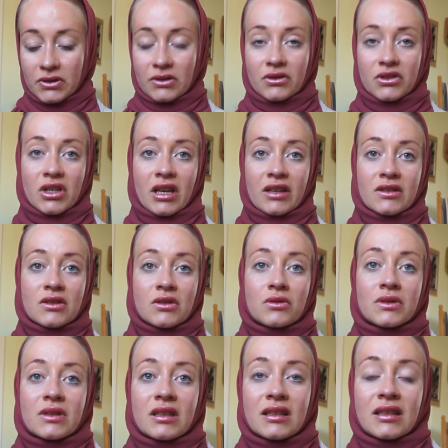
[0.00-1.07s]
suggest
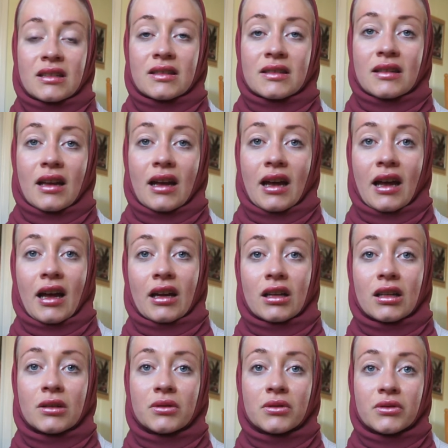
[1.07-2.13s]
using this
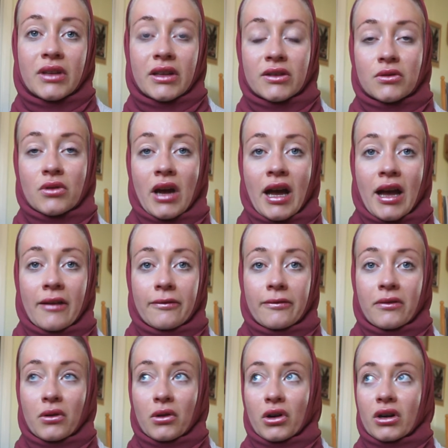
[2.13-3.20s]
glue that you have
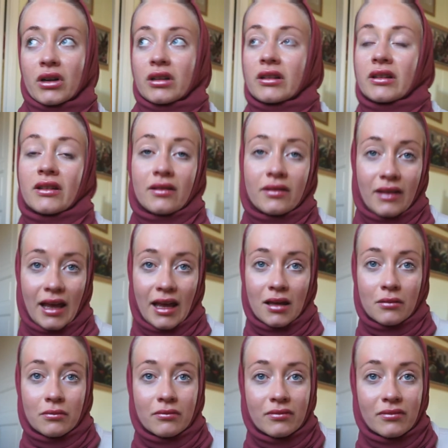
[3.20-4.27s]
for
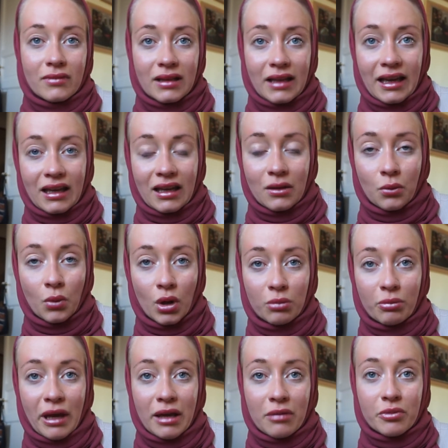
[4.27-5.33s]
like
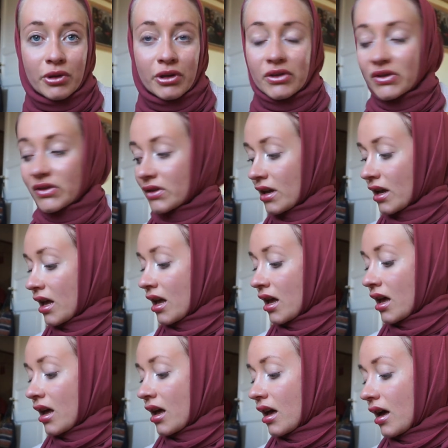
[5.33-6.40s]
wallpapers,
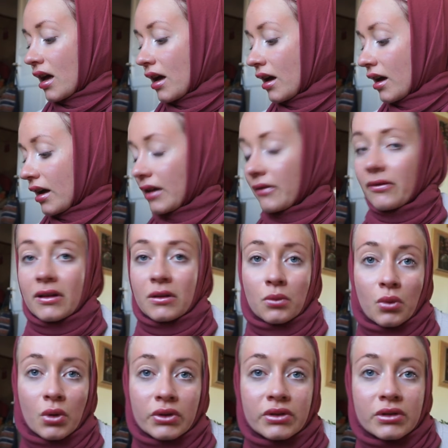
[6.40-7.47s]
if
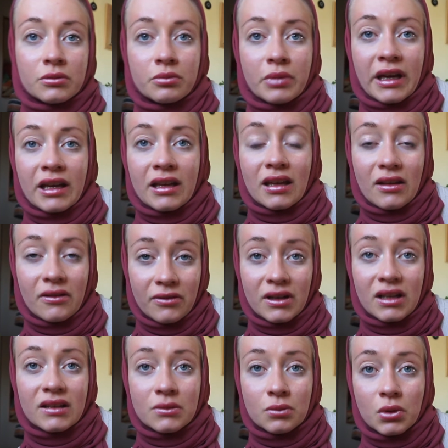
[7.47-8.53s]
it
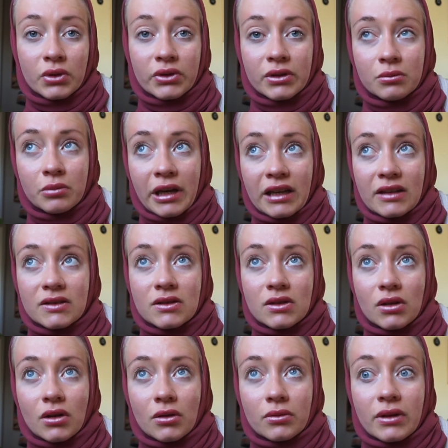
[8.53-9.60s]
is water-based, you
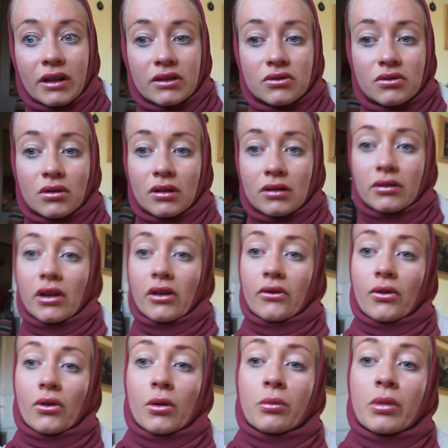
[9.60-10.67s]
know, that you are looking
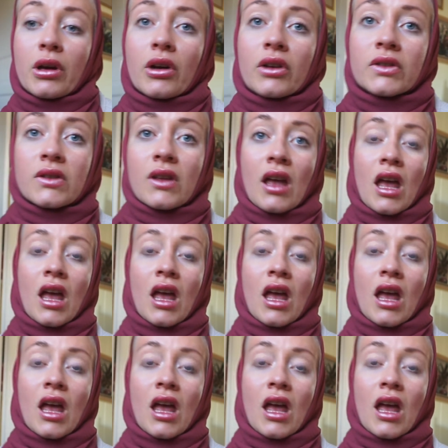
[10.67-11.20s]
for, because